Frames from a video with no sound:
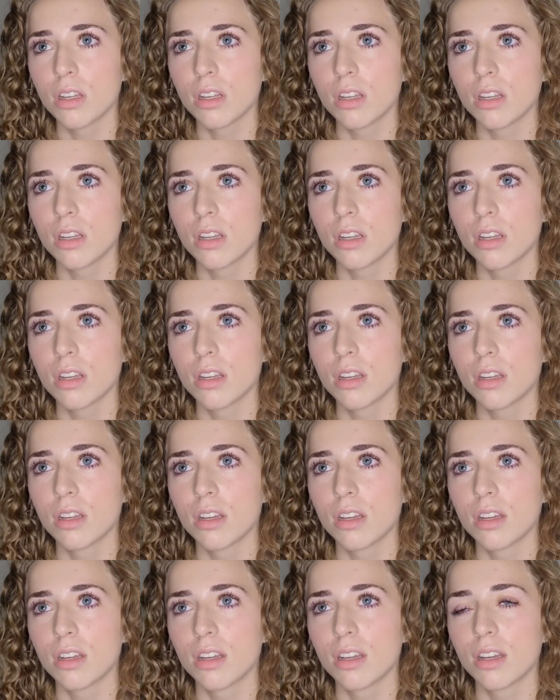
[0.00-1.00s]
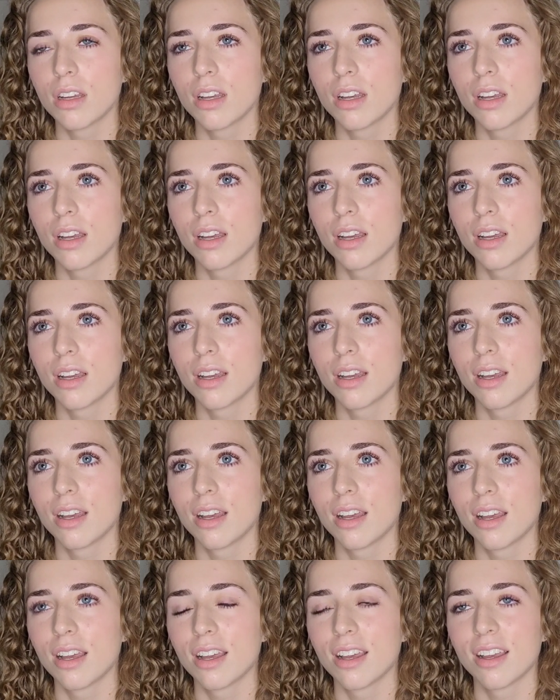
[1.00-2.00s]

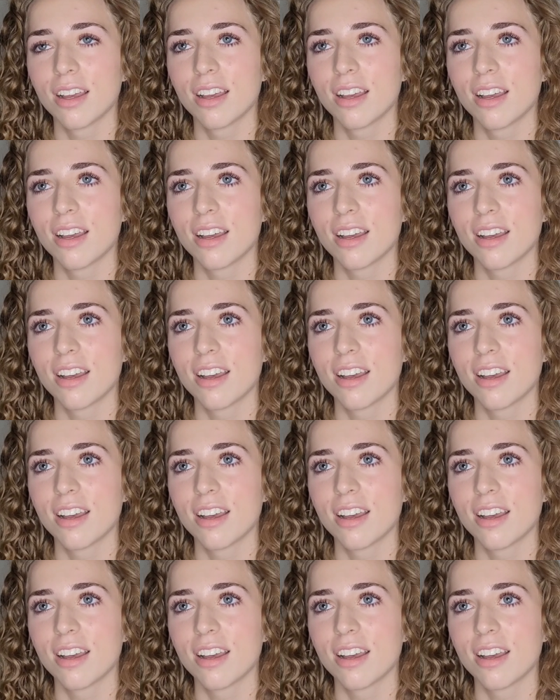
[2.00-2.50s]
Nothing is said.